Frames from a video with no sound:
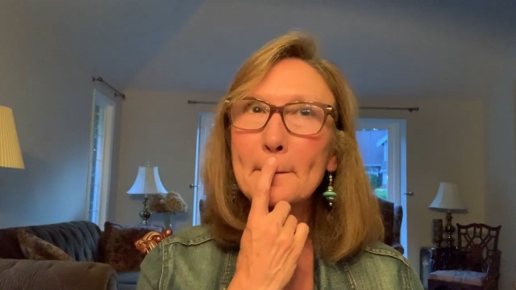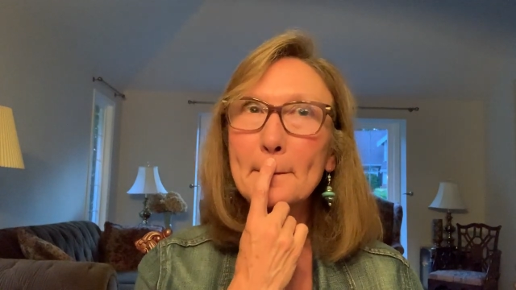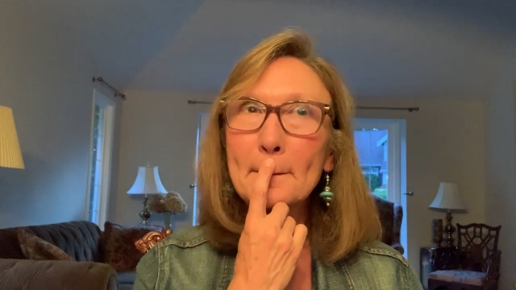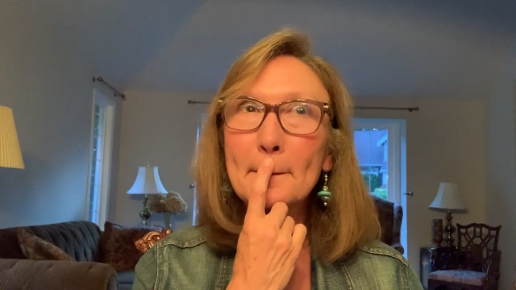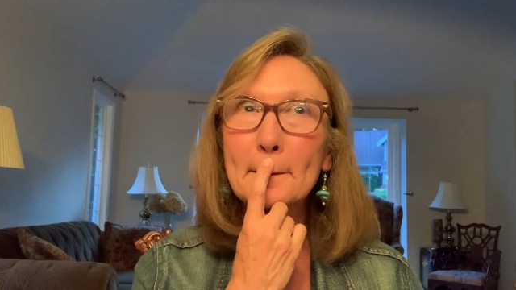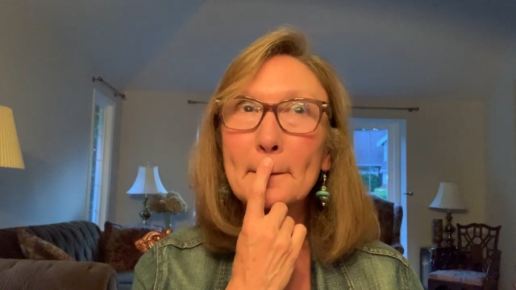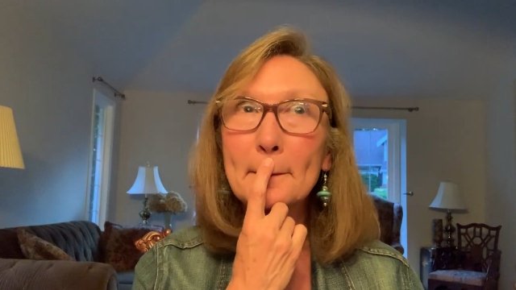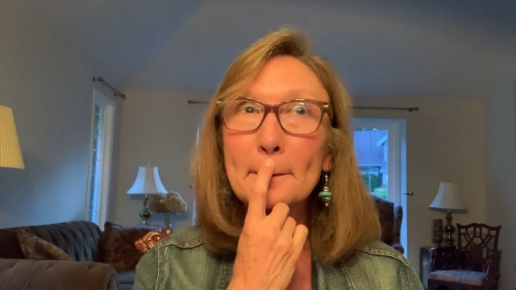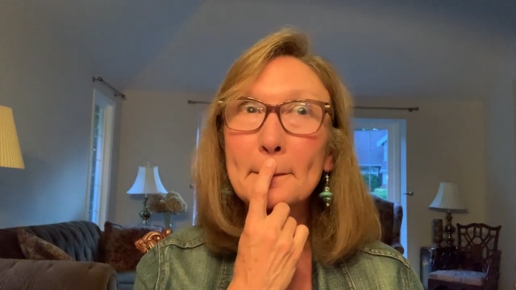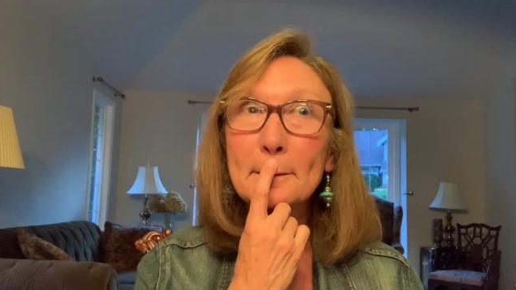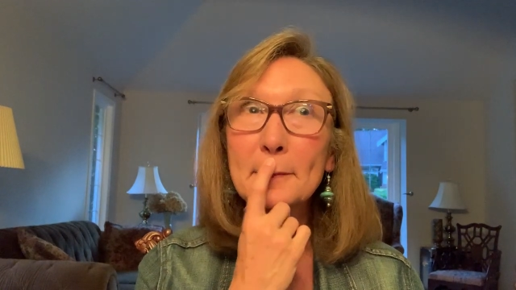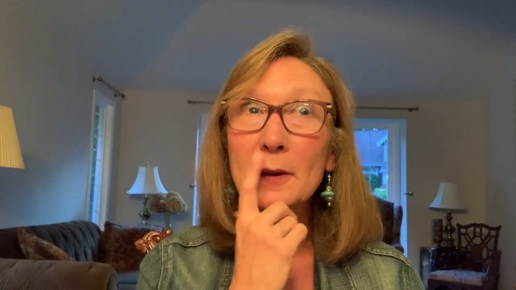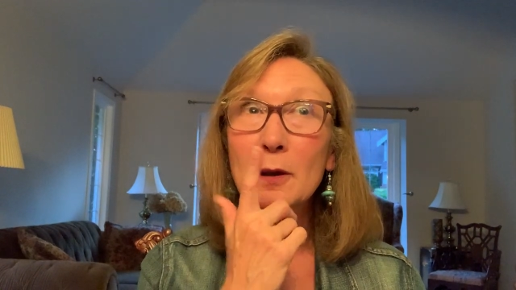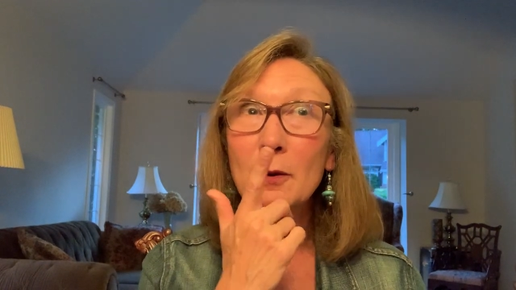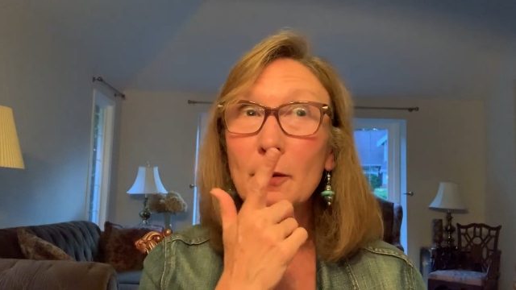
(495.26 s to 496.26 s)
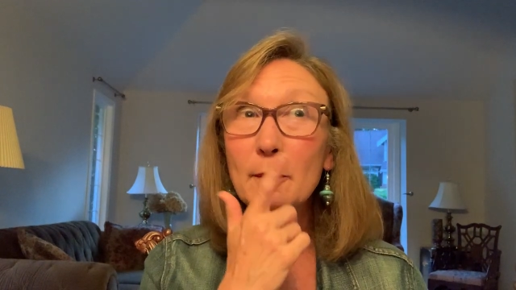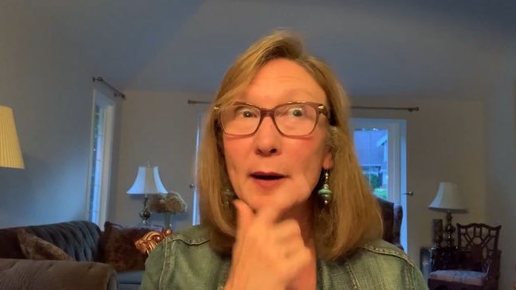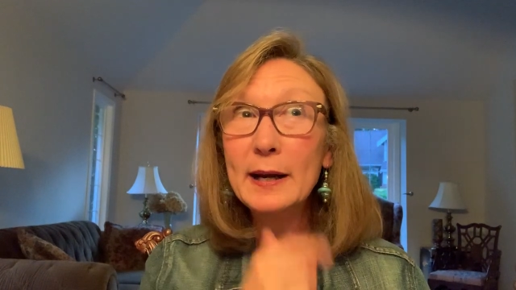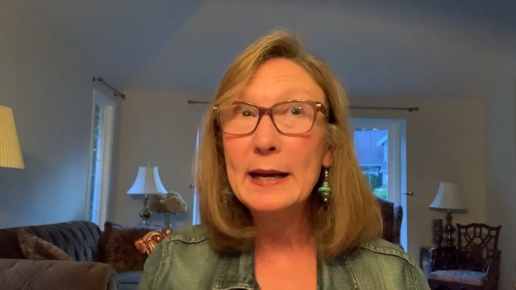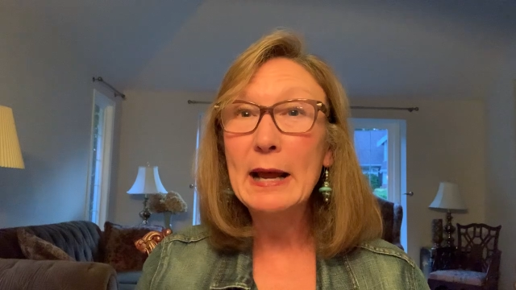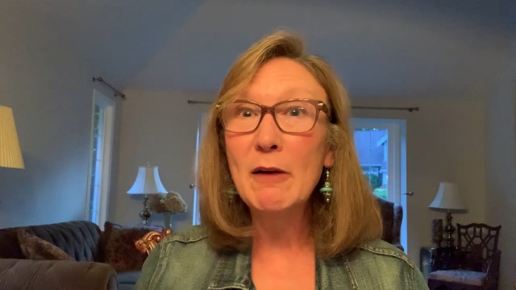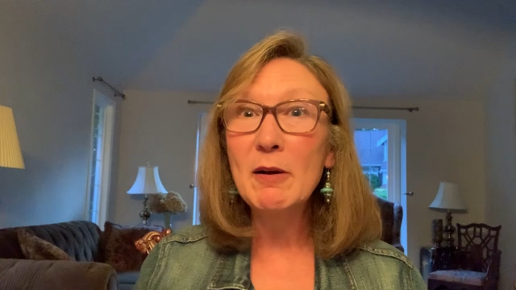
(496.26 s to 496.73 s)
Hmm.
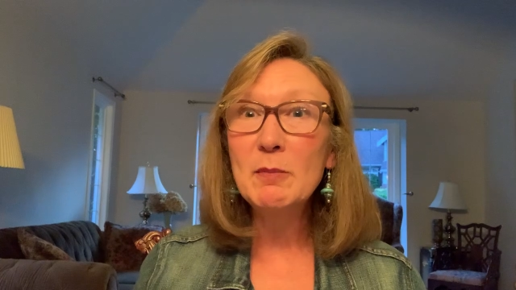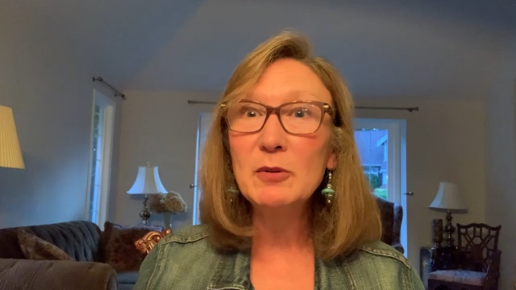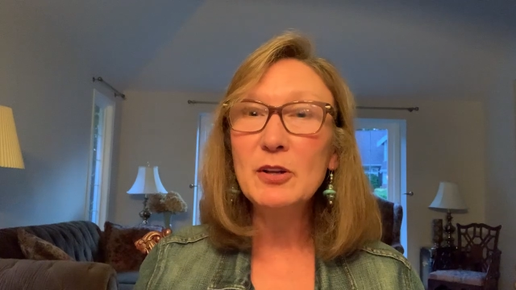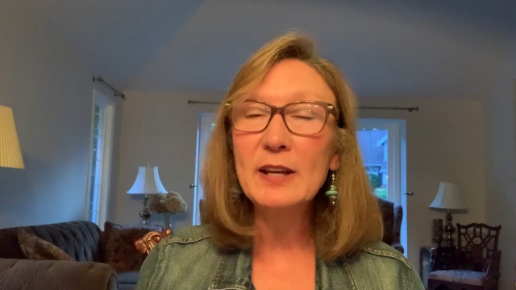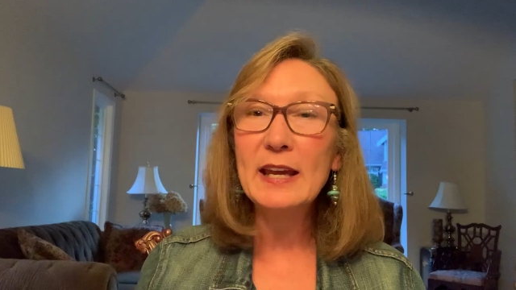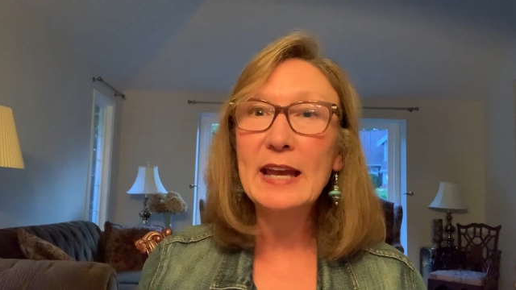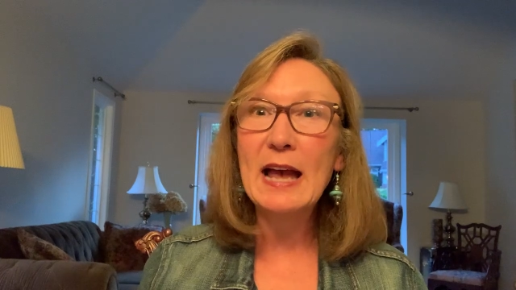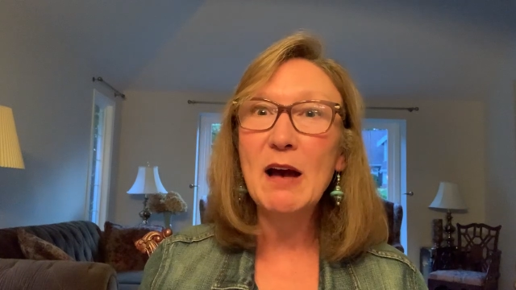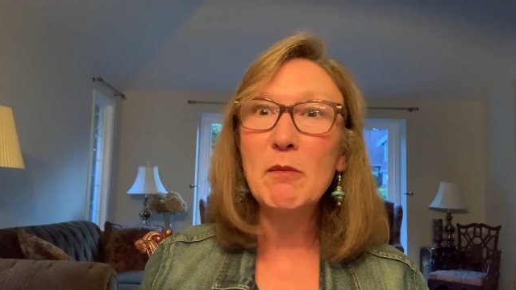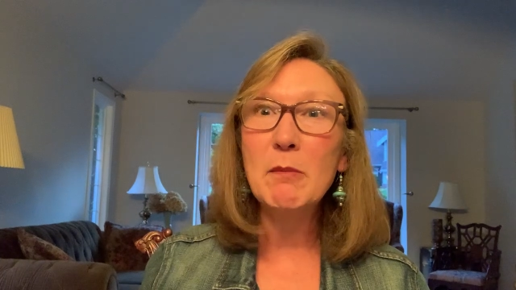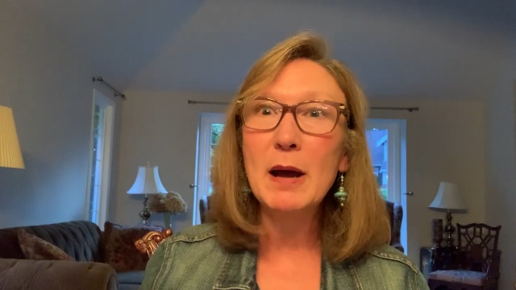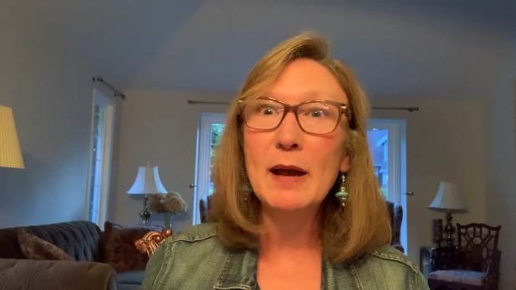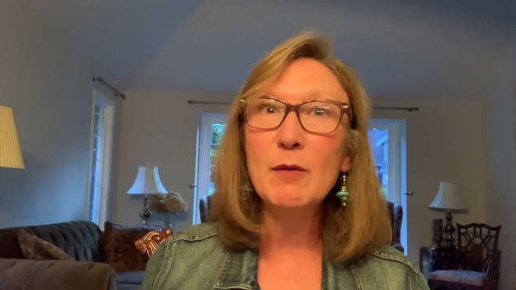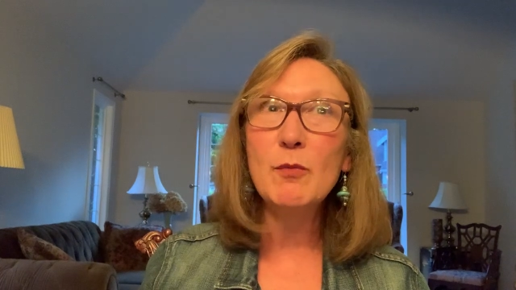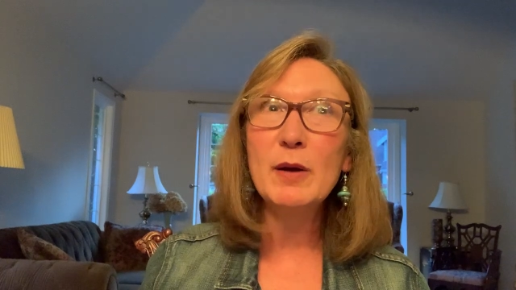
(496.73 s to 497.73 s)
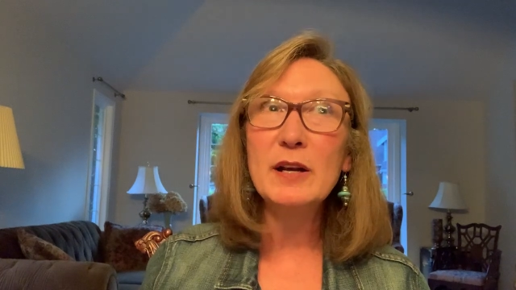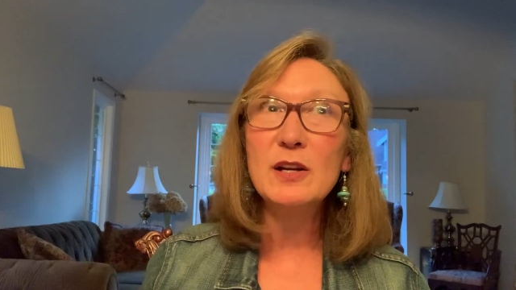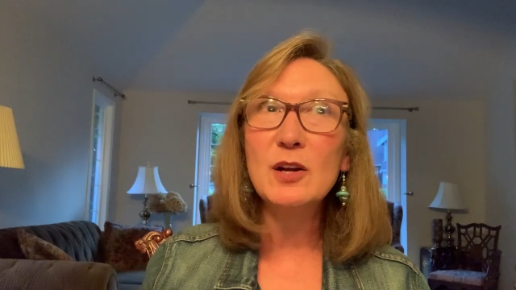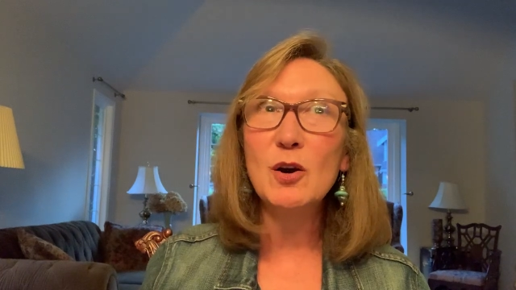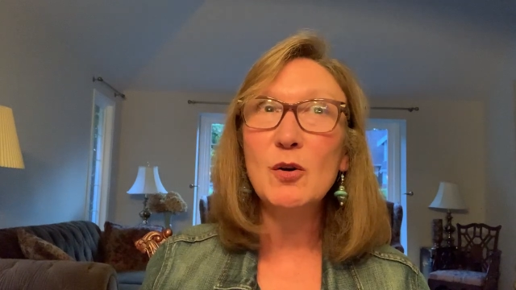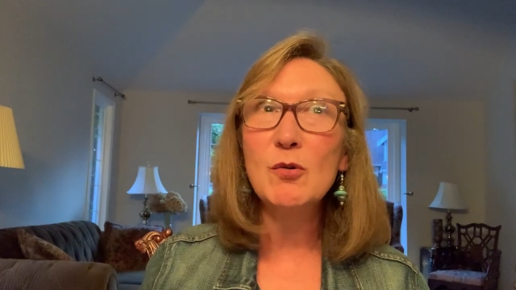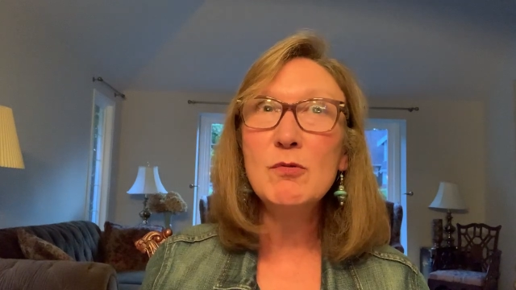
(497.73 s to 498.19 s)
Right now I'm looking out my
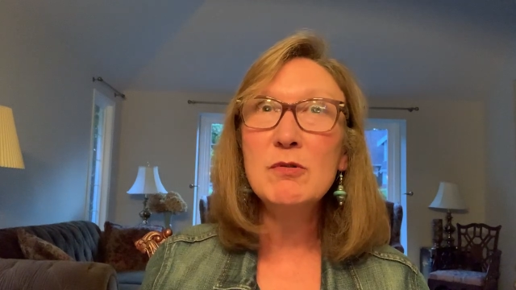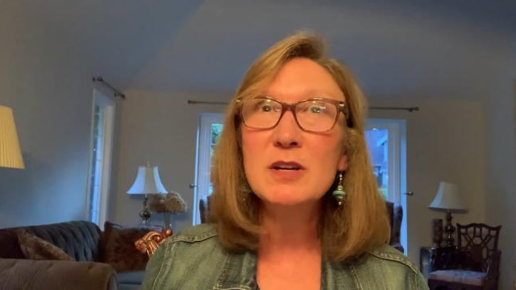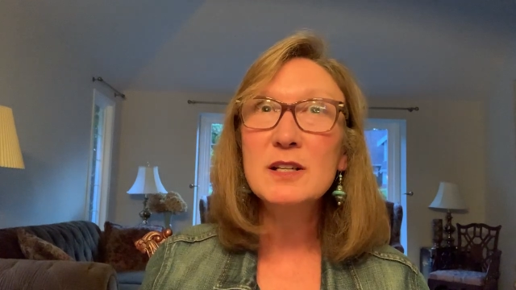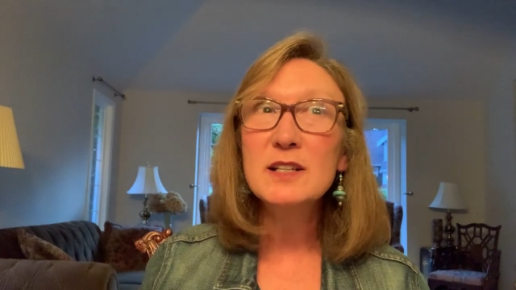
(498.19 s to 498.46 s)
window